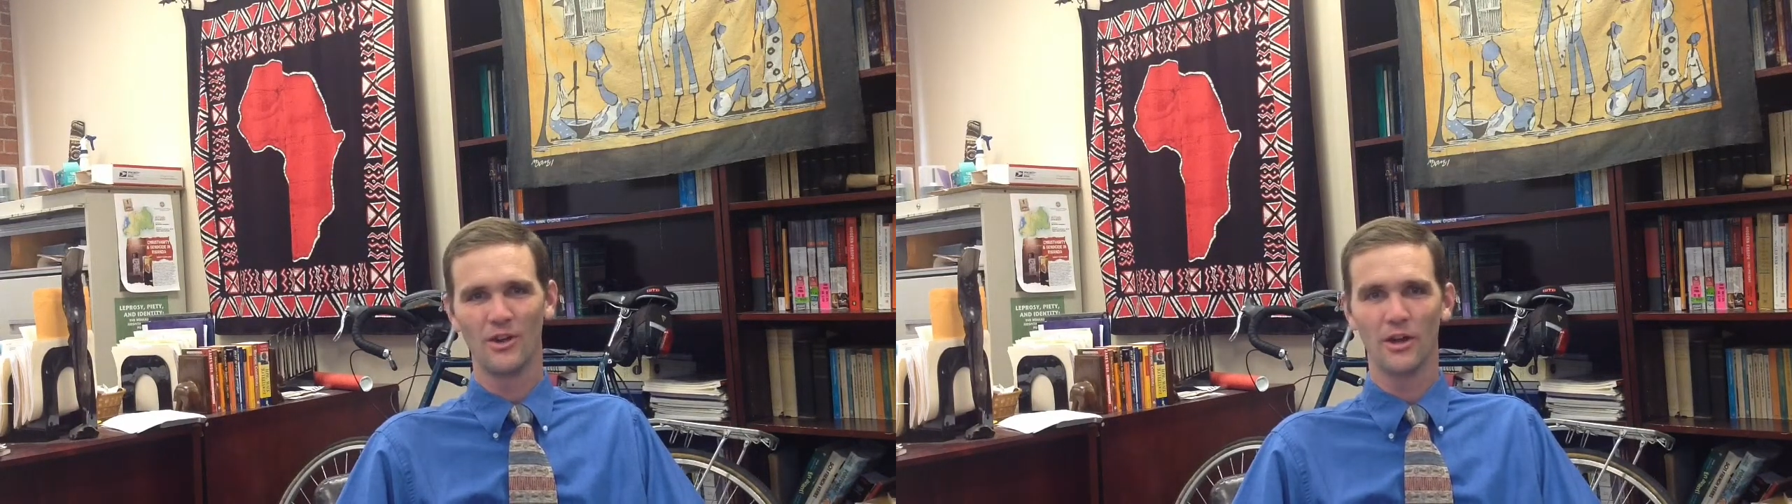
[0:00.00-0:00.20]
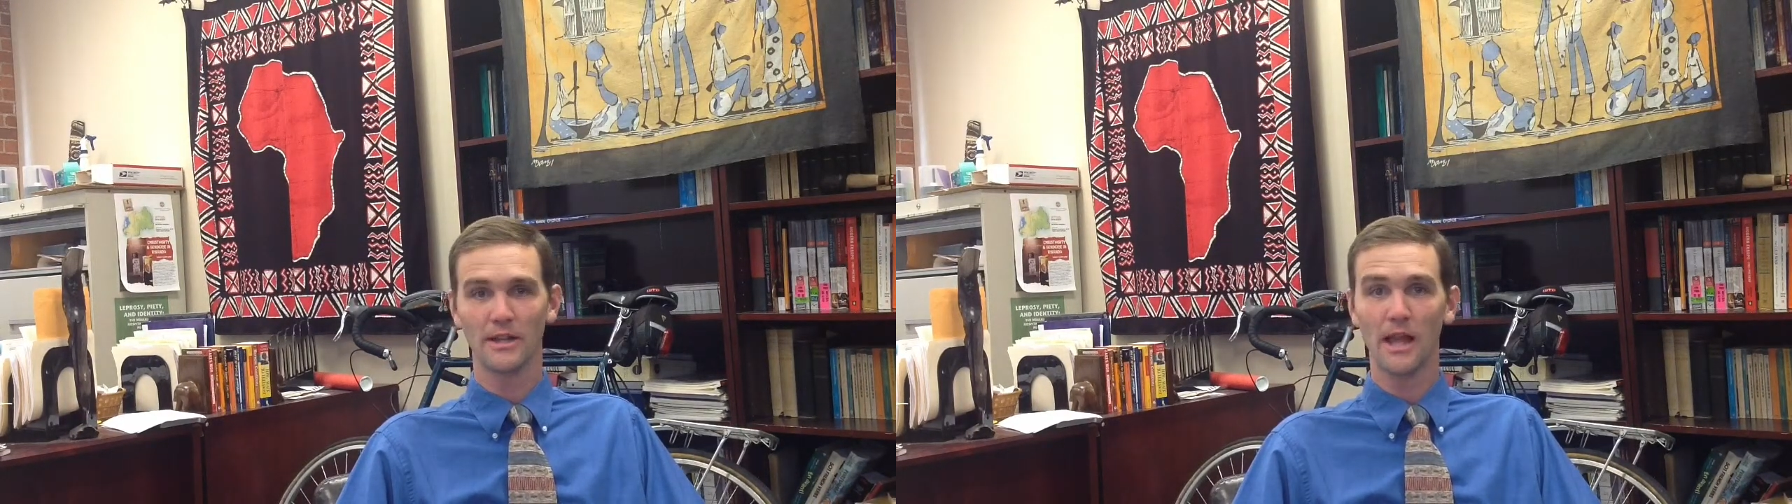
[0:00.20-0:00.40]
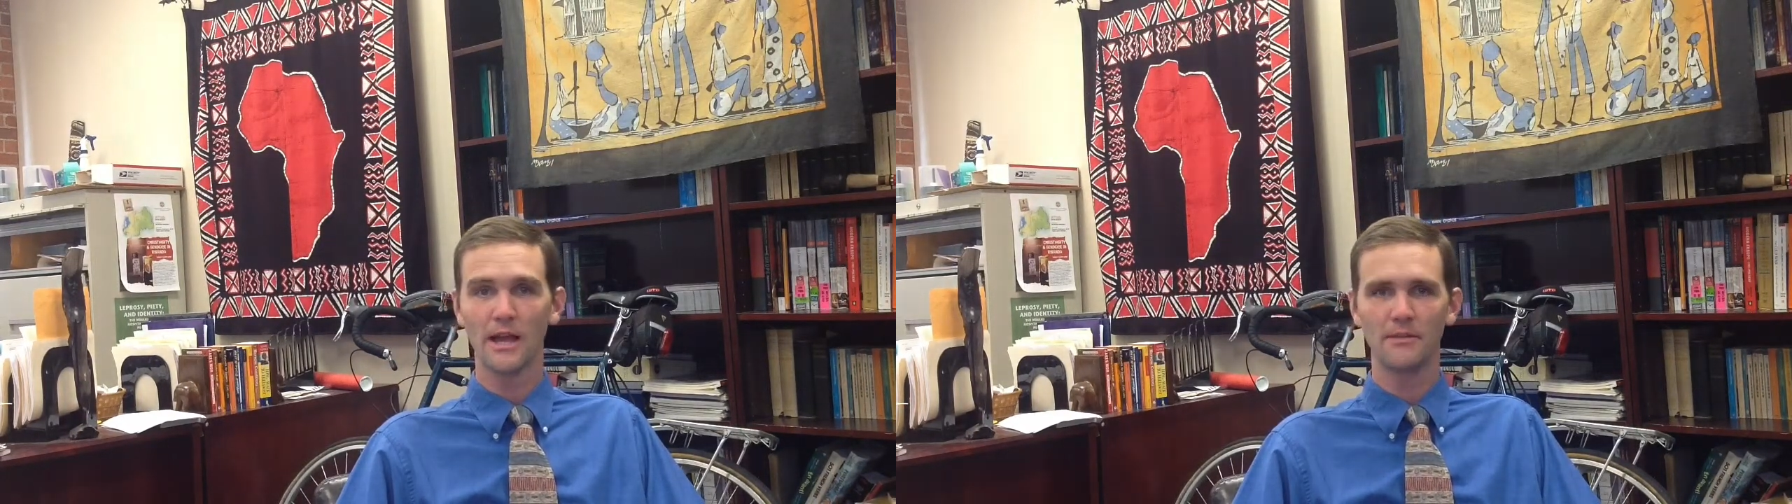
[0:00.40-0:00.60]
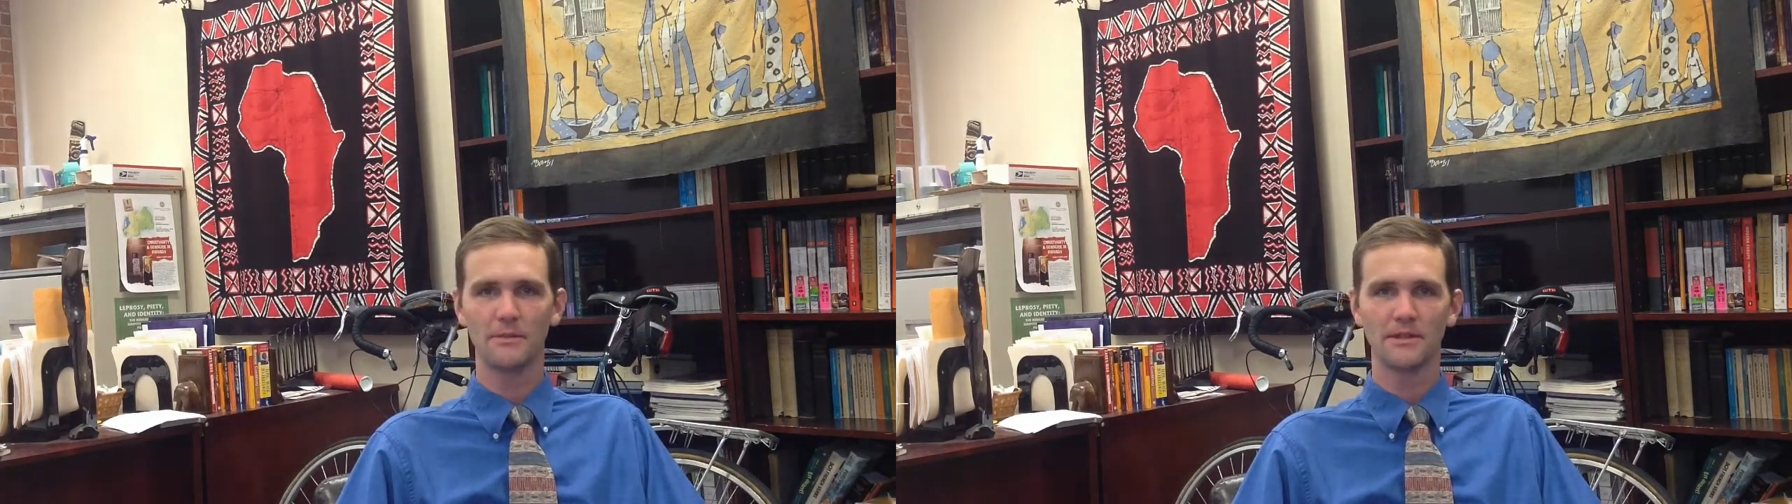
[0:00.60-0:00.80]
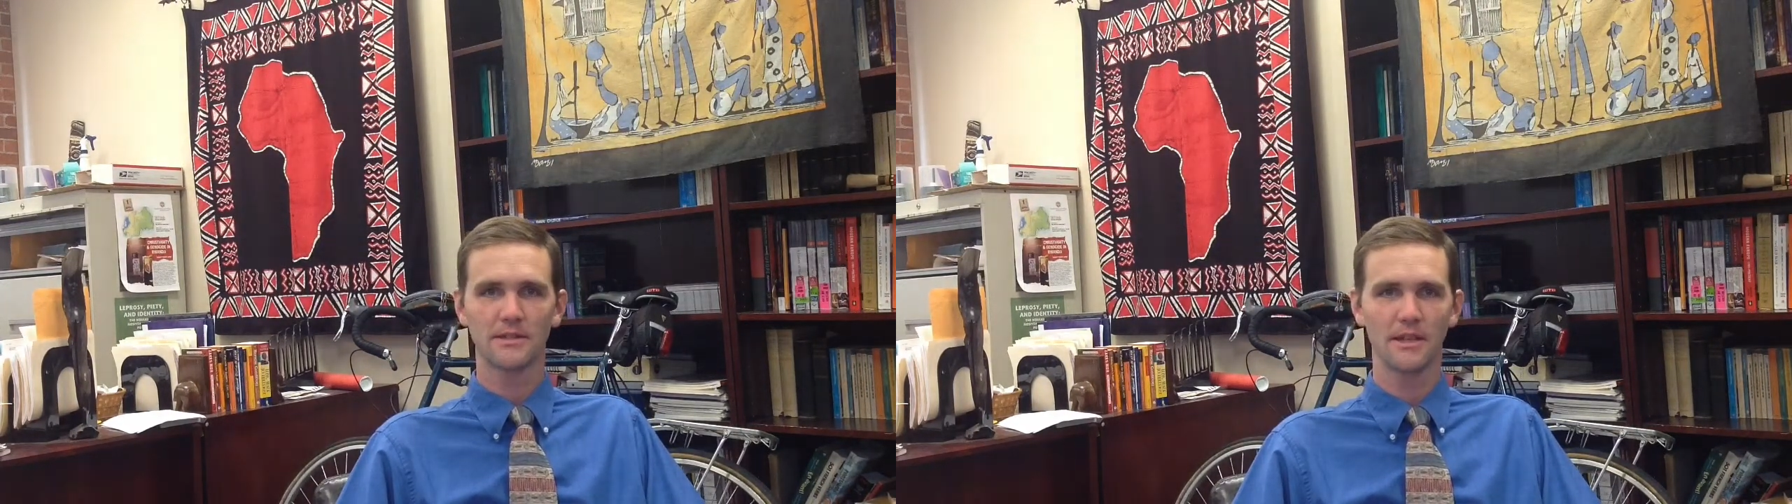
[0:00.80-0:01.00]
on
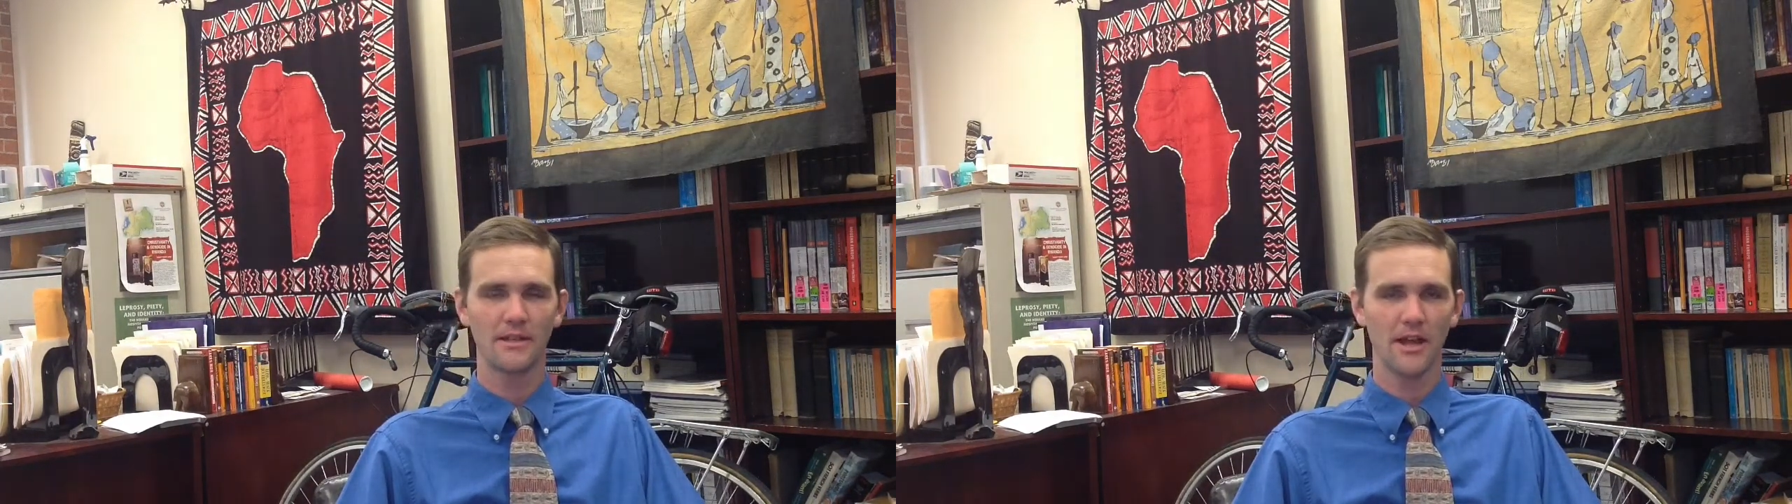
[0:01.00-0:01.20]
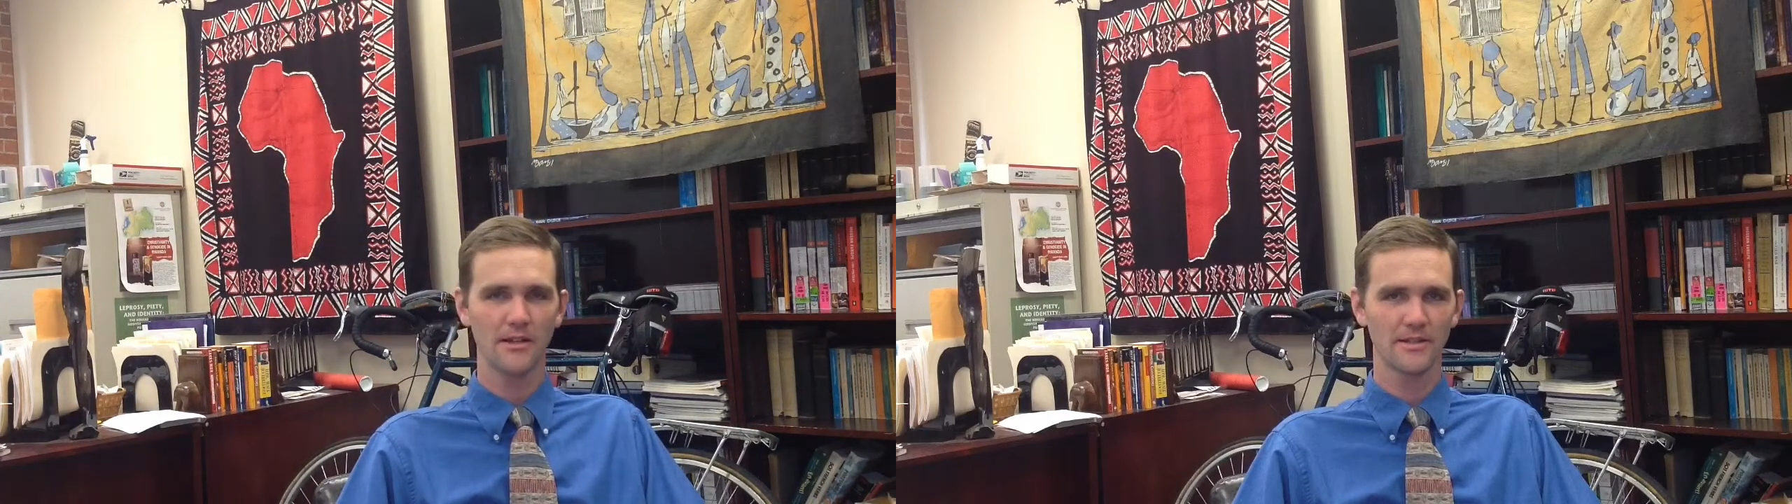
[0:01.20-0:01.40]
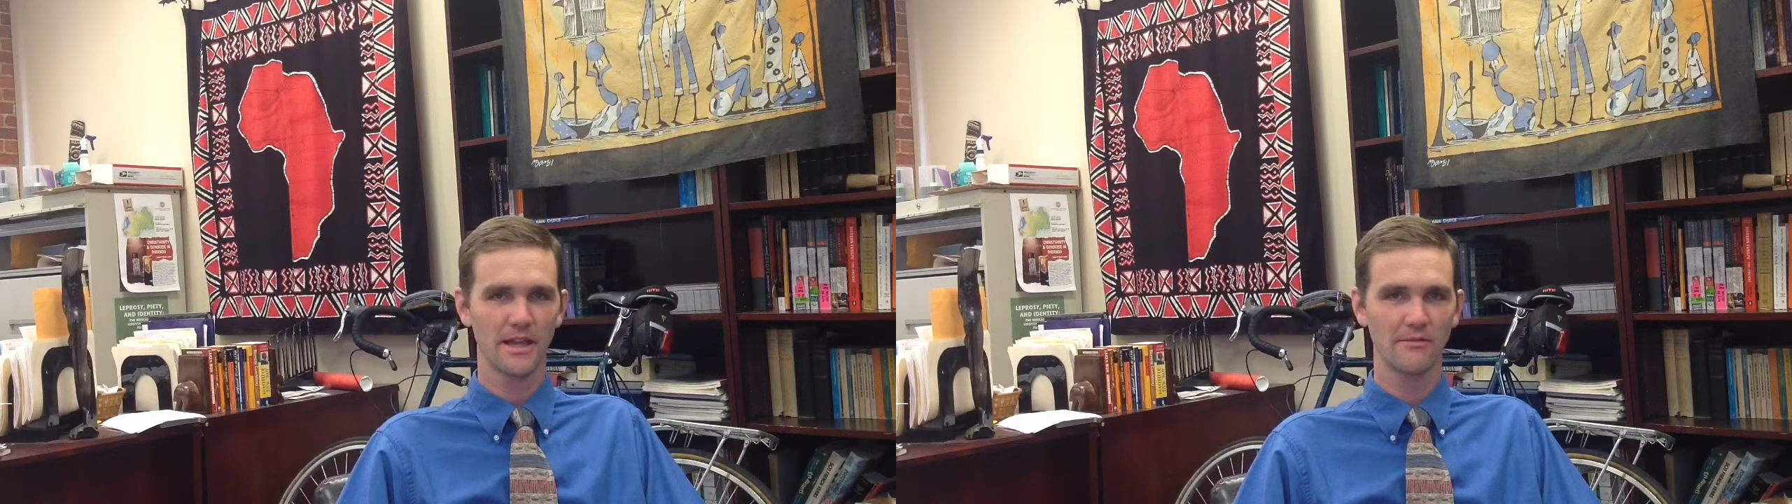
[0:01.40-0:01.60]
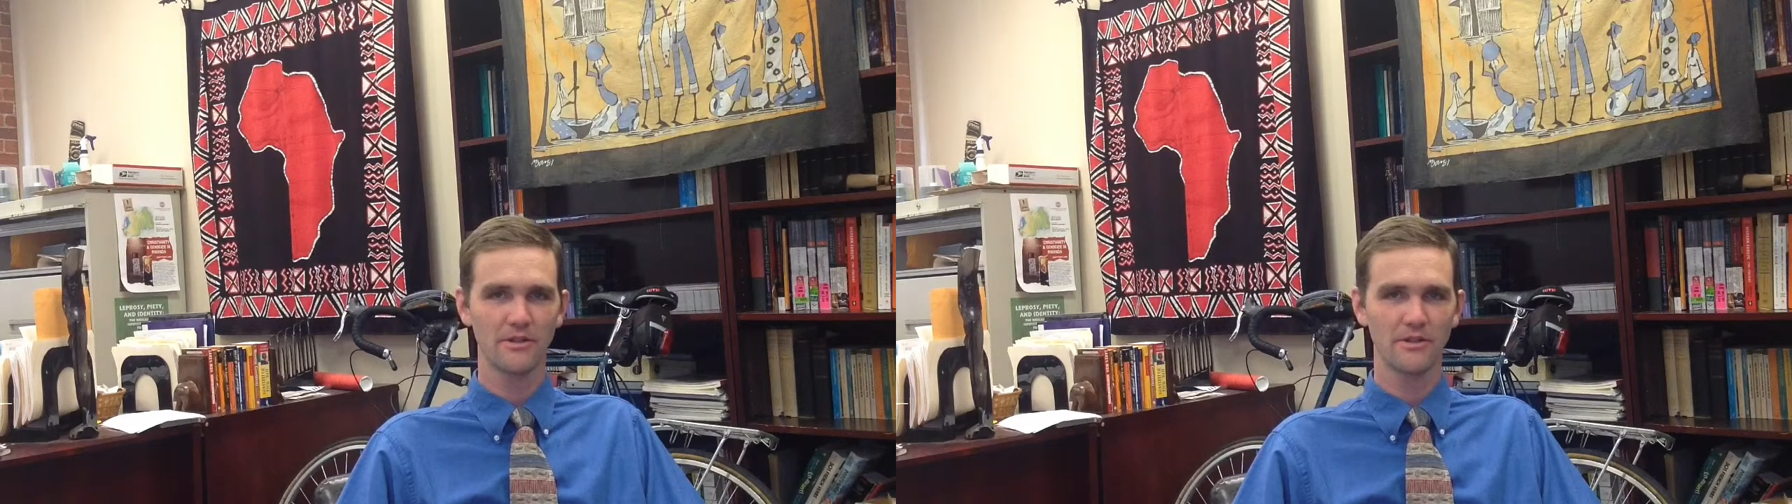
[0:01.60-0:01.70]
Enlightenment and the Ancien